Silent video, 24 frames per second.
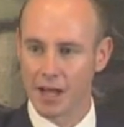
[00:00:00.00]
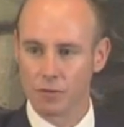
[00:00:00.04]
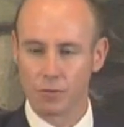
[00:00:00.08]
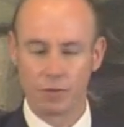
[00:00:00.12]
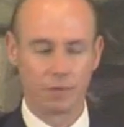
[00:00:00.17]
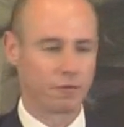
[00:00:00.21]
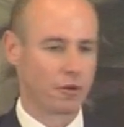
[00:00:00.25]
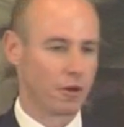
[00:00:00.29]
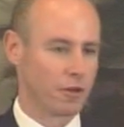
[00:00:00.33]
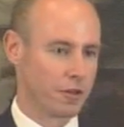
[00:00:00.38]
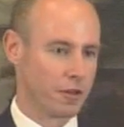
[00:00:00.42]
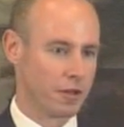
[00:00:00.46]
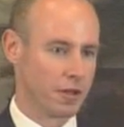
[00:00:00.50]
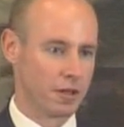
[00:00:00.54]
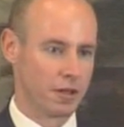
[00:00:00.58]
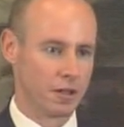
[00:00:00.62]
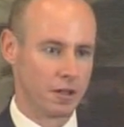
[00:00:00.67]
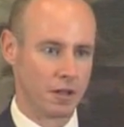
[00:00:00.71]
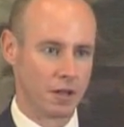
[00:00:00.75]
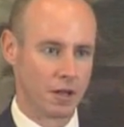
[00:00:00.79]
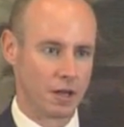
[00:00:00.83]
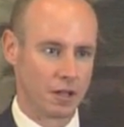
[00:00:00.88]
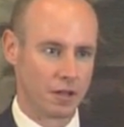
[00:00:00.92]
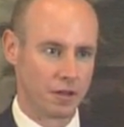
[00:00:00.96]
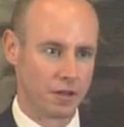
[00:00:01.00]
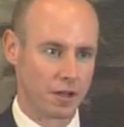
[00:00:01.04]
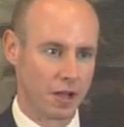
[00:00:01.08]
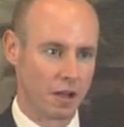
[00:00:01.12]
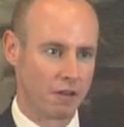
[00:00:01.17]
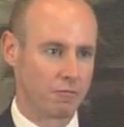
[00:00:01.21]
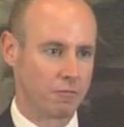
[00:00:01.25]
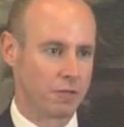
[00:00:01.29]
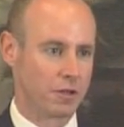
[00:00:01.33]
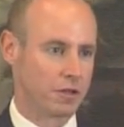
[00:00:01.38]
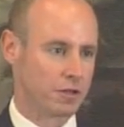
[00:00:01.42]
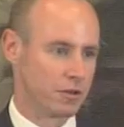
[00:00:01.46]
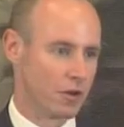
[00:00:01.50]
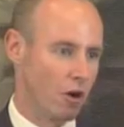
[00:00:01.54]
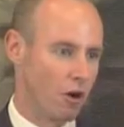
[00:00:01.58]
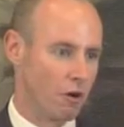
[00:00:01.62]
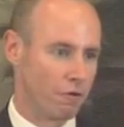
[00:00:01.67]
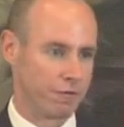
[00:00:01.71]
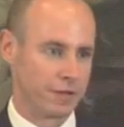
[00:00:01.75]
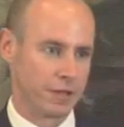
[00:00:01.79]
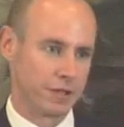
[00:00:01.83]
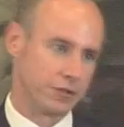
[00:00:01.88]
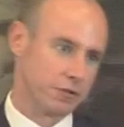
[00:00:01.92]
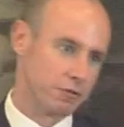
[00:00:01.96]
We've got the government
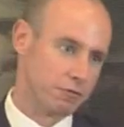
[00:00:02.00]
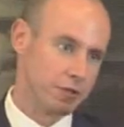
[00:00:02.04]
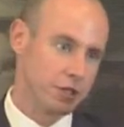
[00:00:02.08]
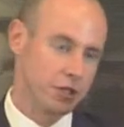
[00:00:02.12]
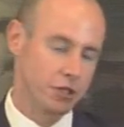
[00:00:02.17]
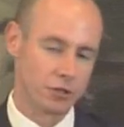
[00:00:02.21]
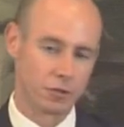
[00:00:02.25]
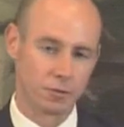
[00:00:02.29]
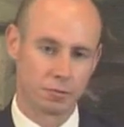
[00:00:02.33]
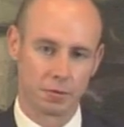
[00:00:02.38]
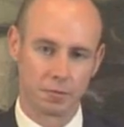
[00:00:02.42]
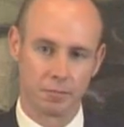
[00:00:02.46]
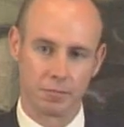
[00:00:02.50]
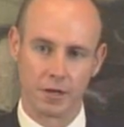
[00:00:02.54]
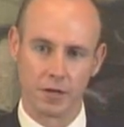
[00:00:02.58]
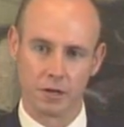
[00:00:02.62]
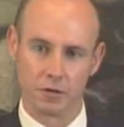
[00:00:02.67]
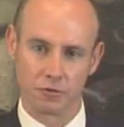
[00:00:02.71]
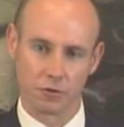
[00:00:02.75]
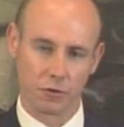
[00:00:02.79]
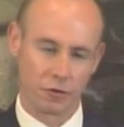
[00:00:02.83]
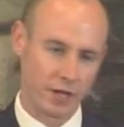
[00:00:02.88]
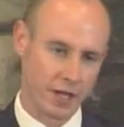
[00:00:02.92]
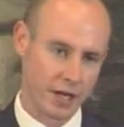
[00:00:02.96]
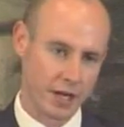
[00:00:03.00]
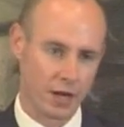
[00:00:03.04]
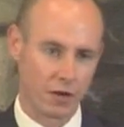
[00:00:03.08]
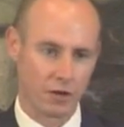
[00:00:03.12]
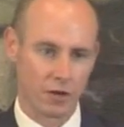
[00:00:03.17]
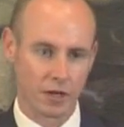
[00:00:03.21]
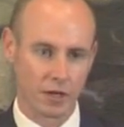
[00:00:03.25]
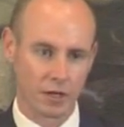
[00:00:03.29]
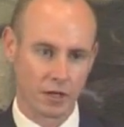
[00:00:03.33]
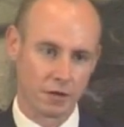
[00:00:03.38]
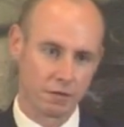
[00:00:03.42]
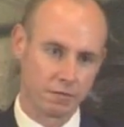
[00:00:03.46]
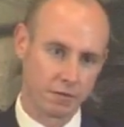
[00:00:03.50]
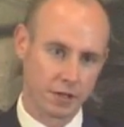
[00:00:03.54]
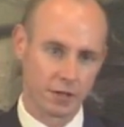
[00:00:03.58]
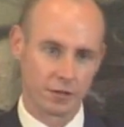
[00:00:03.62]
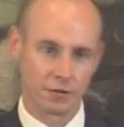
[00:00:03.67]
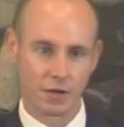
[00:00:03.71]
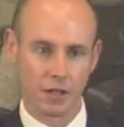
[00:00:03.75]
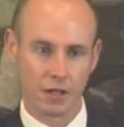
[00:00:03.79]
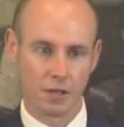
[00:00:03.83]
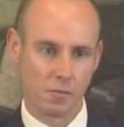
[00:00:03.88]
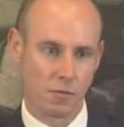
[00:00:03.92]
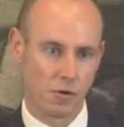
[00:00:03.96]
off its original proposal. They're now going to go for this
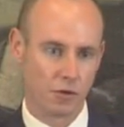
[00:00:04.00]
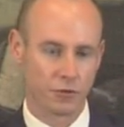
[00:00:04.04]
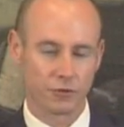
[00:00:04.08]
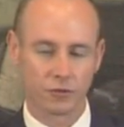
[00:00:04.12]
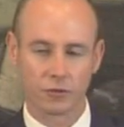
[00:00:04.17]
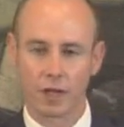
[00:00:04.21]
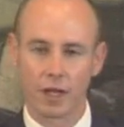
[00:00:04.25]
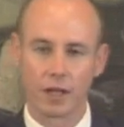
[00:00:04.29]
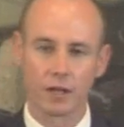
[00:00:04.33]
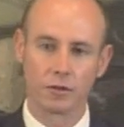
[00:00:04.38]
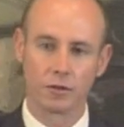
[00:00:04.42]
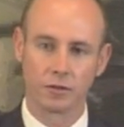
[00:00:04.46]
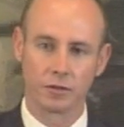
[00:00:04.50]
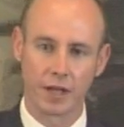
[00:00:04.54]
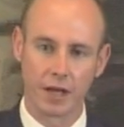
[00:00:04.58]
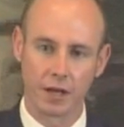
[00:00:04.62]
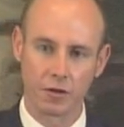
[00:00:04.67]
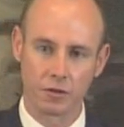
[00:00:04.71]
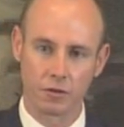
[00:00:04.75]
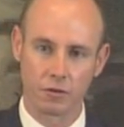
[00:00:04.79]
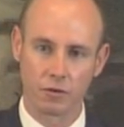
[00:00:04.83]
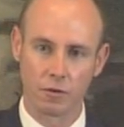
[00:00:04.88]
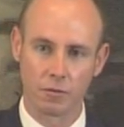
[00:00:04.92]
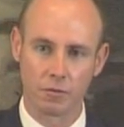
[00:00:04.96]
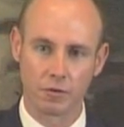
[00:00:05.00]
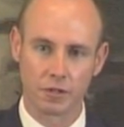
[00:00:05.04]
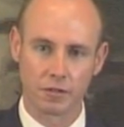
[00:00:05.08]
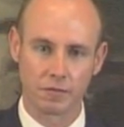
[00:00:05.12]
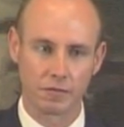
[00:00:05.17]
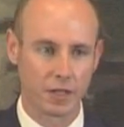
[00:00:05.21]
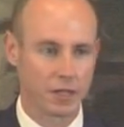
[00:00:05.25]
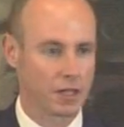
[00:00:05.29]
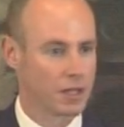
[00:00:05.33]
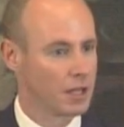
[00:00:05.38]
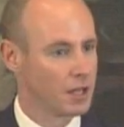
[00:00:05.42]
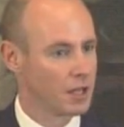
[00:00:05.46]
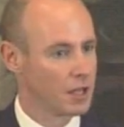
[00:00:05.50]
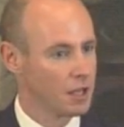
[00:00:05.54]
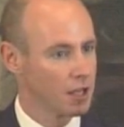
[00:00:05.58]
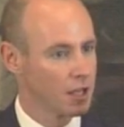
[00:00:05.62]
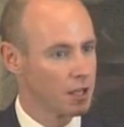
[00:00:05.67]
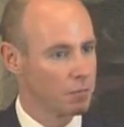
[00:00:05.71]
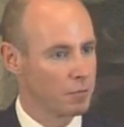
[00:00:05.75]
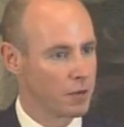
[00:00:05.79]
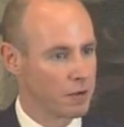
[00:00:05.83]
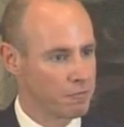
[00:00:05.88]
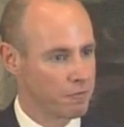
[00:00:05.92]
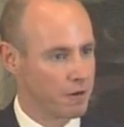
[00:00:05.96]
rather more scaled down cooperative thing.
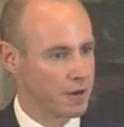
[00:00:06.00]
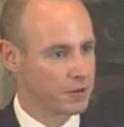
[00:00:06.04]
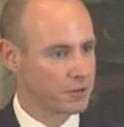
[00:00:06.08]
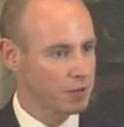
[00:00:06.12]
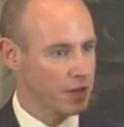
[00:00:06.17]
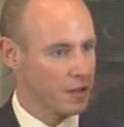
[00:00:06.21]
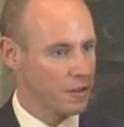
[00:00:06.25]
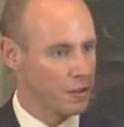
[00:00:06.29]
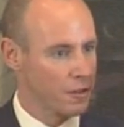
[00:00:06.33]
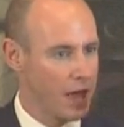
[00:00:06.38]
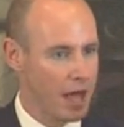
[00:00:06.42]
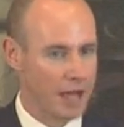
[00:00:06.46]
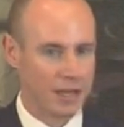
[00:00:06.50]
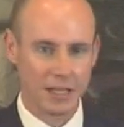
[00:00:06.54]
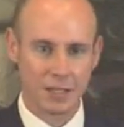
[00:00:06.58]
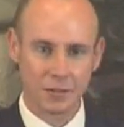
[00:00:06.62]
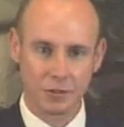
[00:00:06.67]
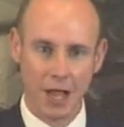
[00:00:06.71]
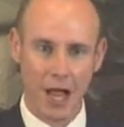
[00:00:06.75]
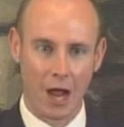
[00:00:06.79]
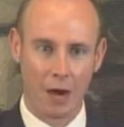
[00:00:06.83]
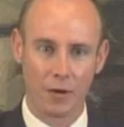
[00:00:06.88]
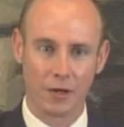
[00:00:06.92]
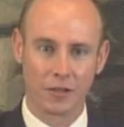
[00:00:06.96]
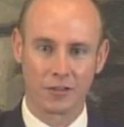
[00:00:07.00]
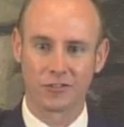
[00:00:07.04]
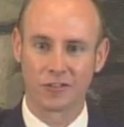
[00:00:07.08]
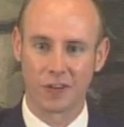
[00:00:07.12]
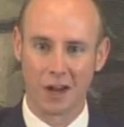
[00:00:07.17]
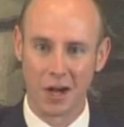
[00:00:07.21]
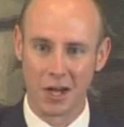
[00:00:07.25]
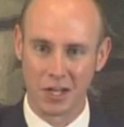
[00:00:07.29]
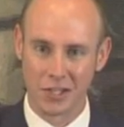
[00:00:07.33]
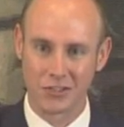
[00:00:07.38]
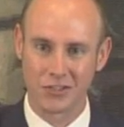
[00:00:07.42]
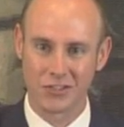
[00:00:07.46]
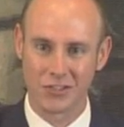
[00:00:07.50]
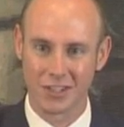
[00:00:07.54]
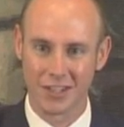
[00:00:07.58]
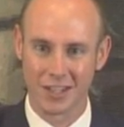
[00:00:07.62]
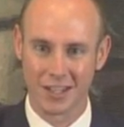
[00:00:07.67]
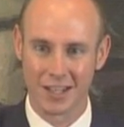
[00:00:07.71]
My friends, that is how it starts.